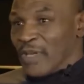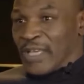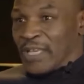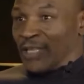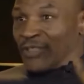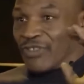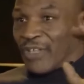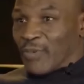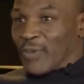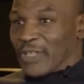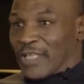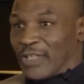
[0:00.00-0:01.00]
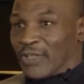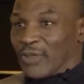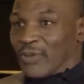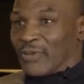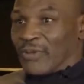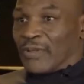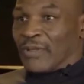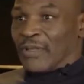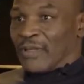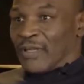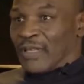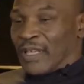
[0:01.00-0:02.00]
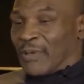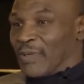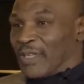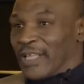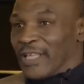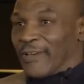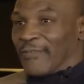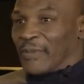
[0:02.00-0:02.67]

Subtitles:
countless videos of his intense workouts that have